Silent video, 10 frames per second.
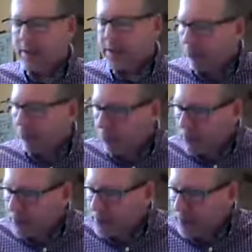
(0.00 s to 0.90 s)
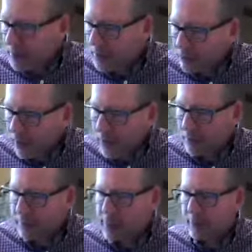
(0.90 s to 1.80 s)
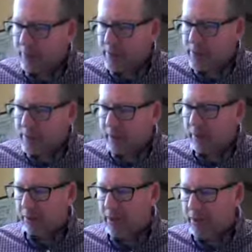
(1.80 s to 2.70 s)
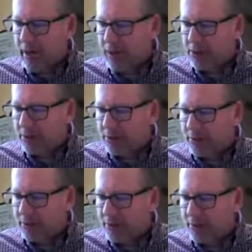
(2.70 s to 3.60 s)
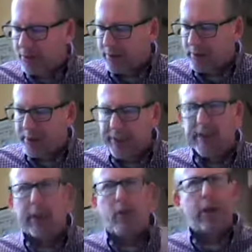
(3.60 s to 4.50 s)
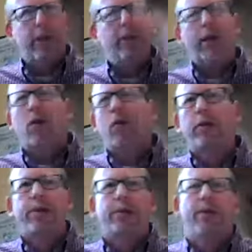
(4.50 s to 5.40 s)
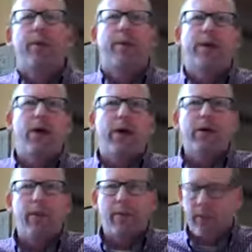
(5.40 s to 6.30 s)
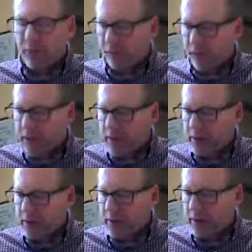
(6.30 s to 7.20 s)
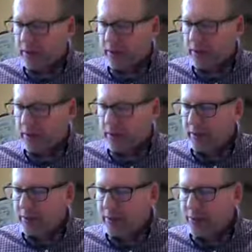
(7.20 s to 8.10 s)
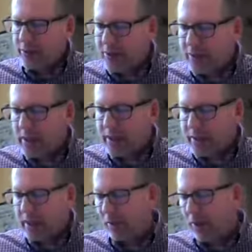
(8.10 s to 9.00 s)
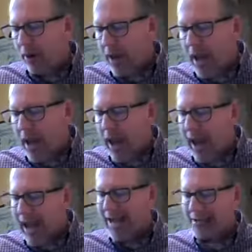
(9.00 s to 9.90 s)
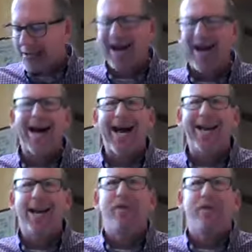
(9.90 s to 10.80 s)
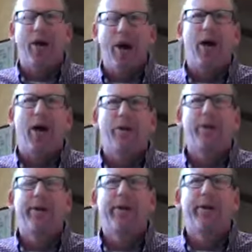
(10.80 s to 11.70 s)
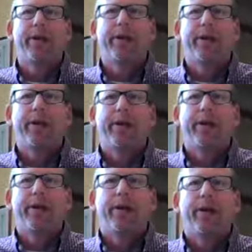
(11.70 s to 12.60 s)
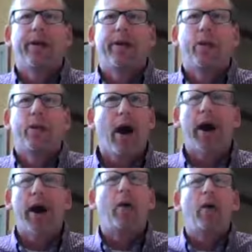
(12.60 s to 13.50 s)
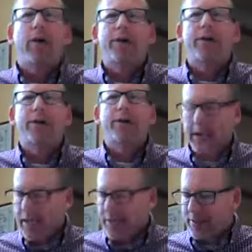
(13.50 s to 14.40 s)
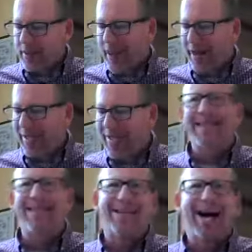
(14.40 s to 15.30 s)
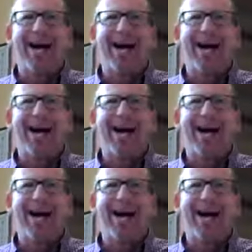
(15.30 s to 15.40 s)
Let's not focus on the problems, but celebrate God's goodness. And we can make a whole list of them, and I talked about before last week. So C, celebrate. A, ask God for help. We are powerless. He is not. He is